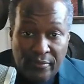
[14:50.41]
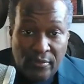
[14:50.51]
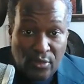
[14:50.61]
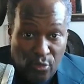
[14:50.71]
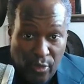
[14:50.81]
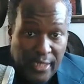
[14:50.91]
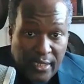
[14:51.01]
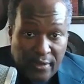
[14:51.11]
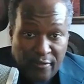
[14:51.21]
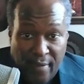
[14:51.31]
the
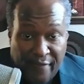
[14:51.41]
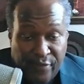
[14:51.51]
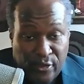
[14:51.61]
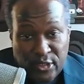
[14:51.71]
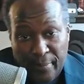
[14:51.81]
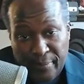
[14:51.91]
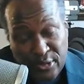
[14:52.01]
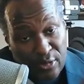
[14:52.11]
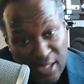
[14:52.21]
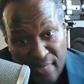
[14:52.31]
rating of my first
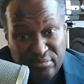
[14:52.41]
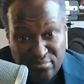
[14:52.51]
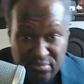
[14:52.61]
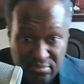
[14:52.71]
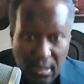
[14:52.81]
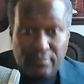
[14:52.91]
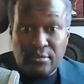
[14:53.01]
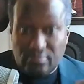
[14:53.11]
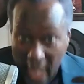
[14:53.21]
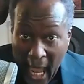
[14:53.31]
episode, I'm I'm
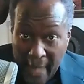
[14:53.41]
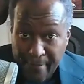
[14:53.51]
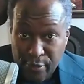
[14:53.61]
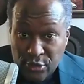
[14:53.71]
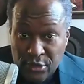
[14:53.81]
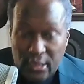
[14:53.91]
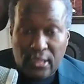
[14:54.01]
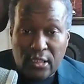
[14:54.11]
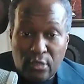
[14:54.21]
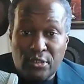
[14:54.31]
I personally a
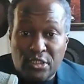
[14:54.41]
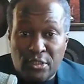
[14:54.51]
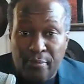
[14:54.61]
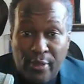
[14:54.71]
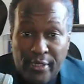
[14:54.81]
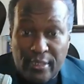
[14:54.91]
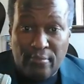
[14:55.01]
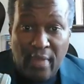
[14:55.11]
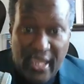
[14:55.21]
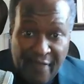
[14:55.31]
little disappointed in
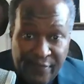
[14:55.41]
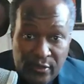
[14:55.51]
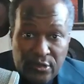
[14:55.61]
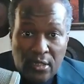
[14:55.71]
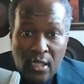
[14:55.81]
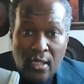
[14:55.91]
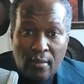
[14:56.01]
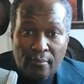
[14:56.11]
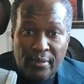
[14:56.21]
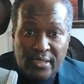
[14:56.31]
my efforts,
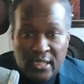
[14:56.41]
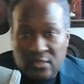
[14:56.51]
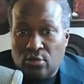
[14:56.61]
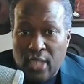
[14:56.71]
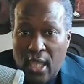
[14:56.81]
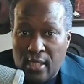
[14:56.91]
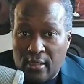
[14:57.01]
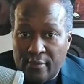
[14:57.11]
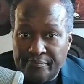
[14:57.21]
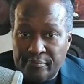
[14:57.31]
but that's okay.
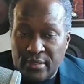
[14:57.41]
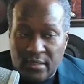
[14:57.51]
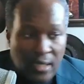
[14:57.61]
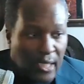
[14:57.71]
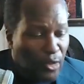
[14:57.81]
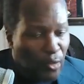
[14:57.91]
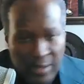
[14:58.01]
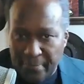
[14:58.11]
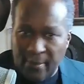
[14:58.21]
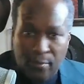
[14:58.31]
But that don't
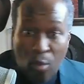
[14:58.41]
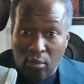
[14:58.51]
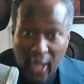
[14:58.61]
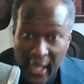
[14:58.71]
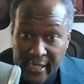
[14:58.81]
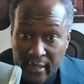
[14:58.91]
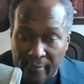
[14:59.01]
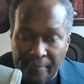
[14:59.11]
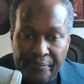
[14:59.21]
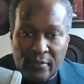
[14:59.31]
mean people won't like it.
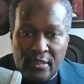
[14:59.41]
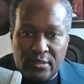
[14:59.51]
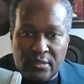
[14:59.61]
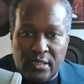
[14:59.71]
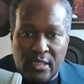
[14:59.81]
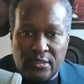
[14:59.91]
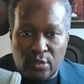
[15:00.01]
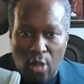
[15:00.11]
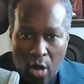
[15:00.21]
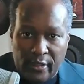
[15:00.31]
It's just that
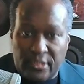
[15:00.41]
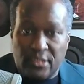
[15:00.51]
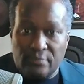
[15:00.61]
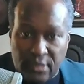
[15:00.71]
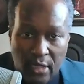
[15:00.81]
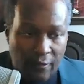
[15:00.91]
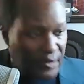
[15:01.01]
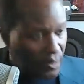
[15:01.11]
the artist himself said,